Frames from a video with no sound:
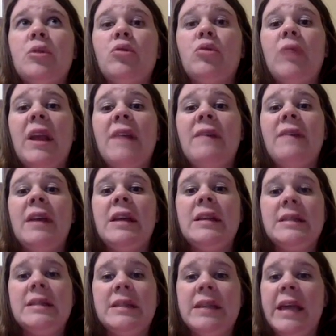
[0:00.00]

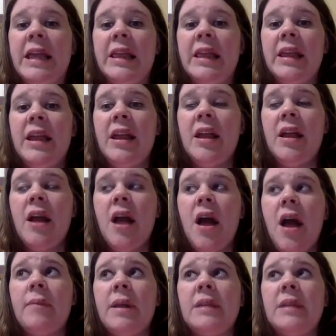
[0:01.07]
Cravings lately
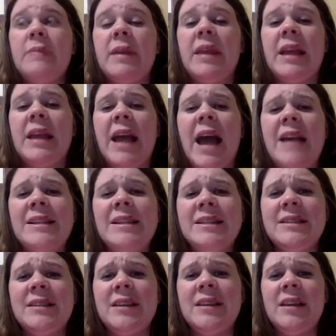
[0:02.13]
has been like
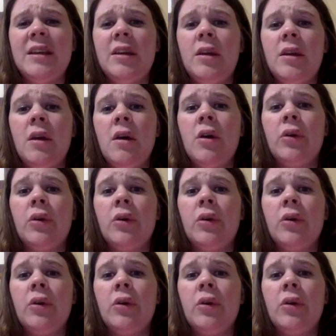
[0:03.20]
iced tea,